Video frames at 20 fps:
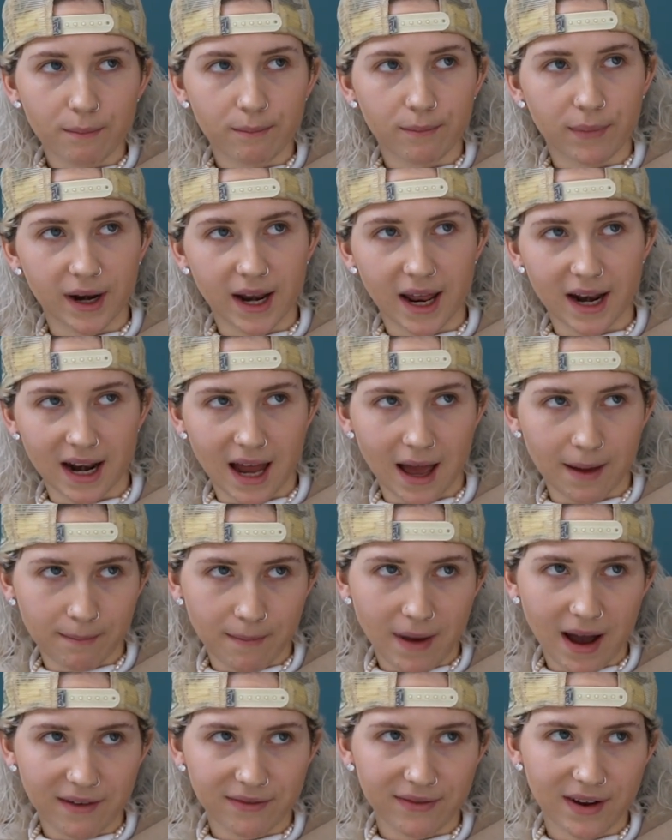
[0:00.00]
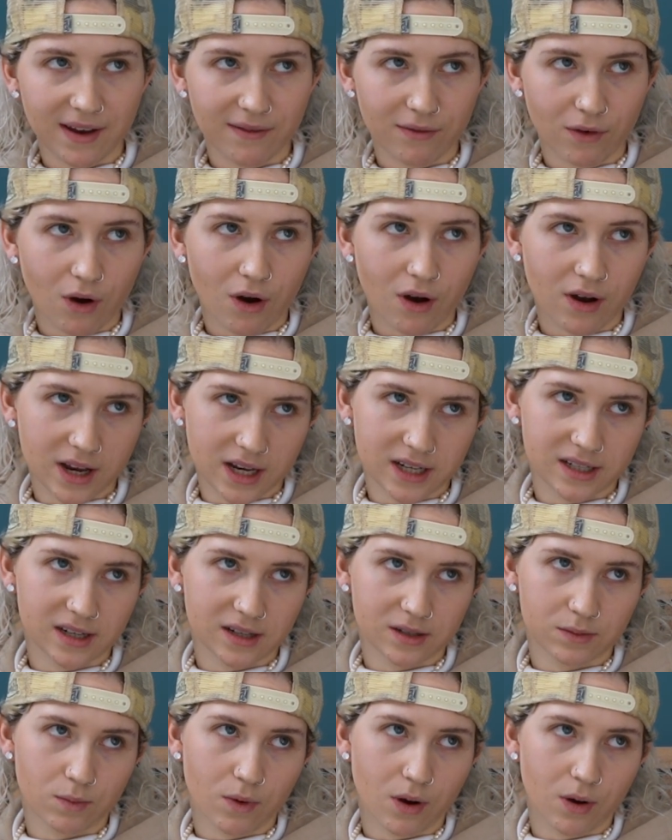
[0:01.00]
But then like my favourite artists
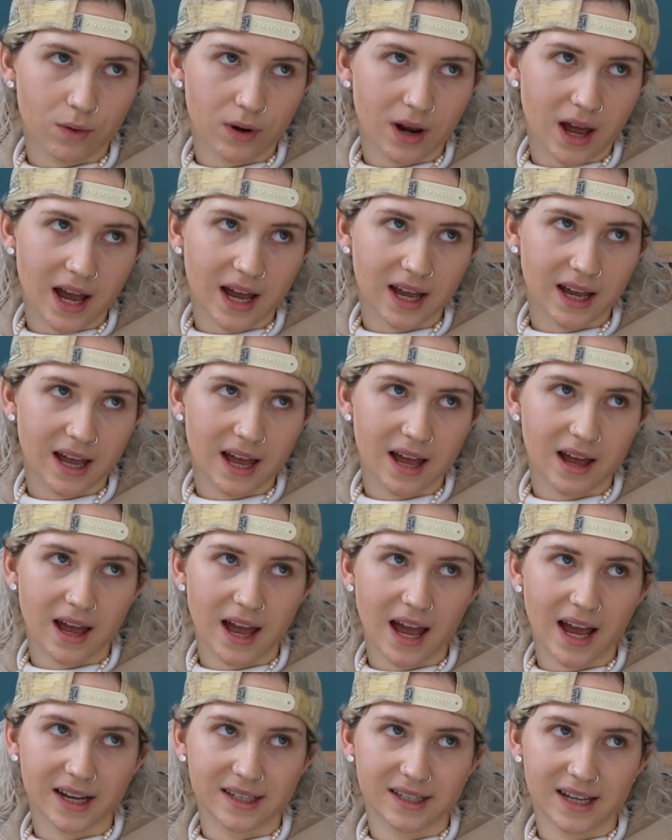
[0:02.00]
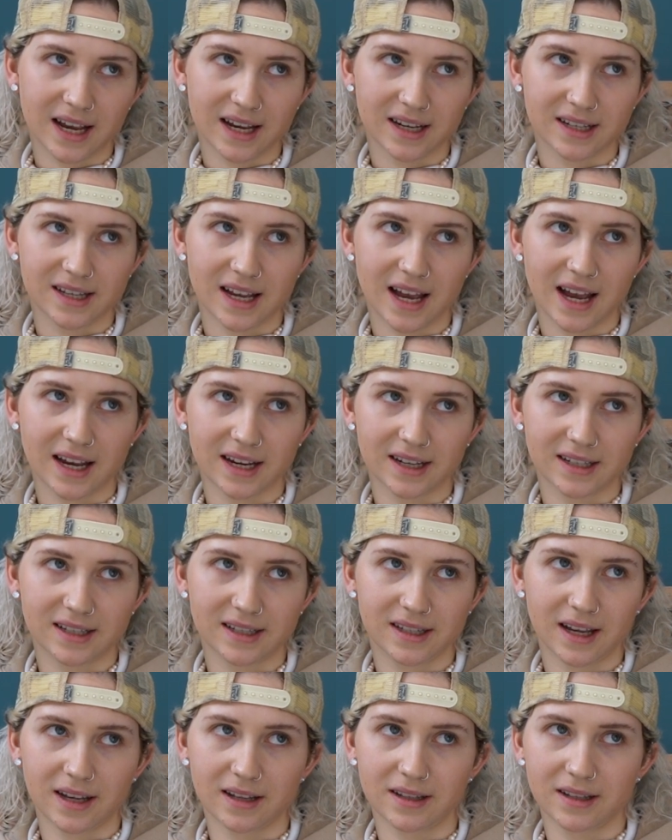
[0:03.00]
as well, like XXX
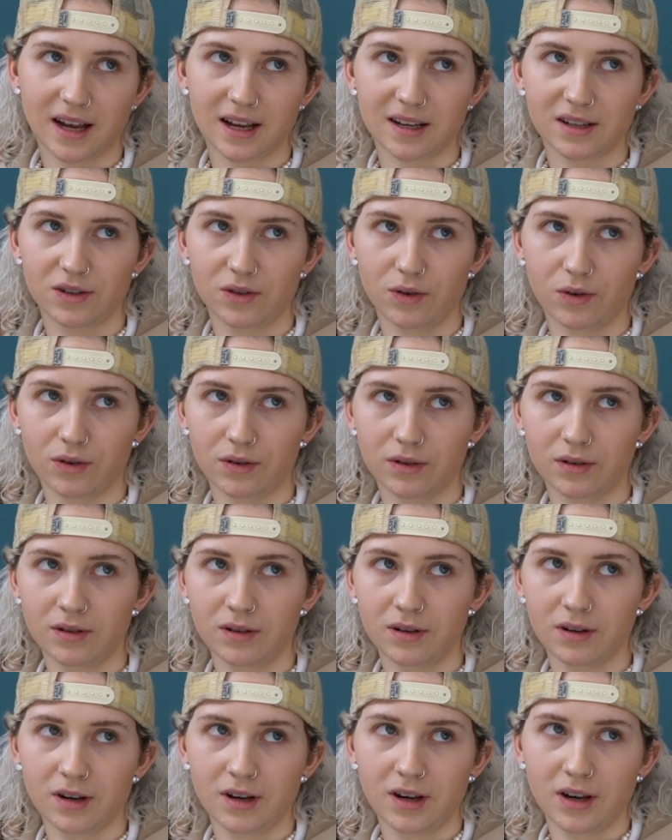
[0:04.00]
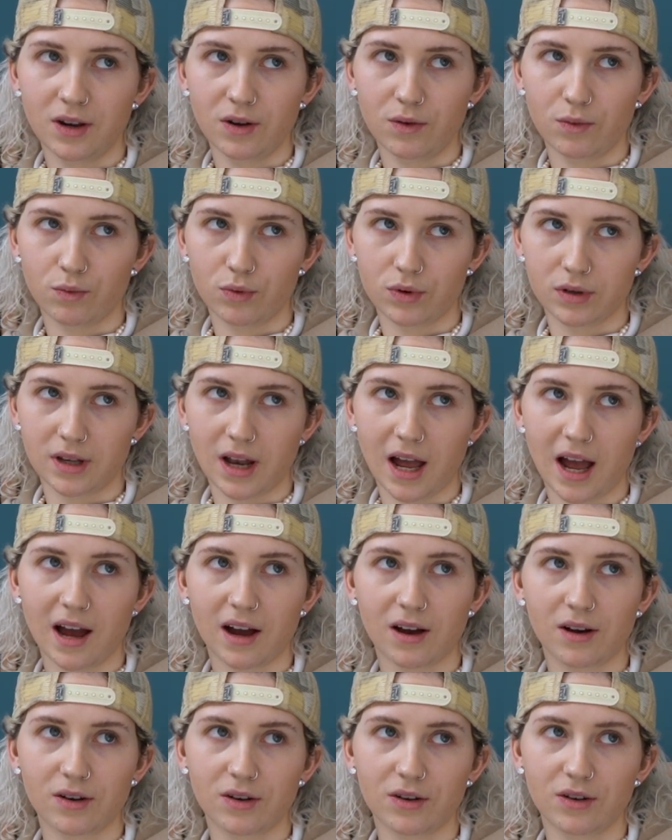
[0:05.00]
Tentacion was
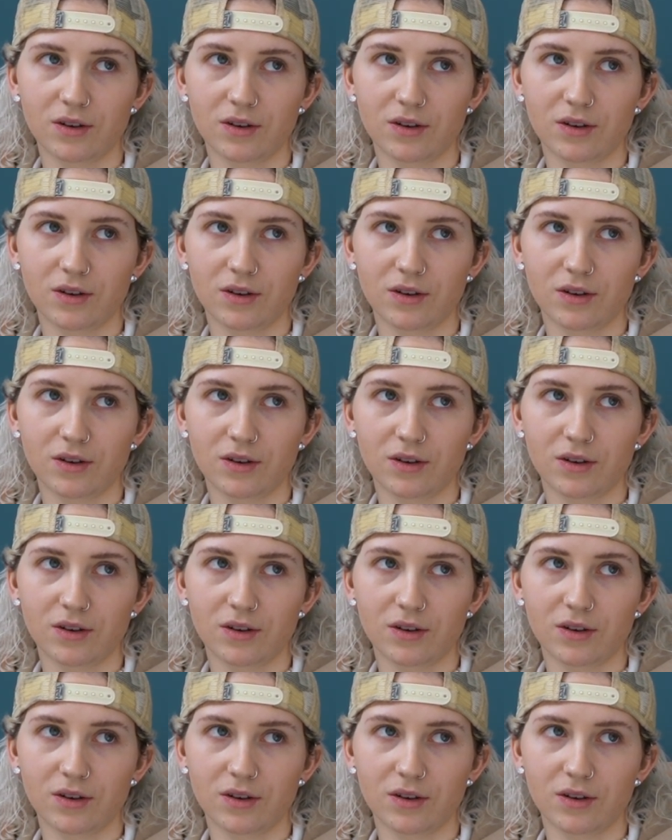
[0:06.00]
like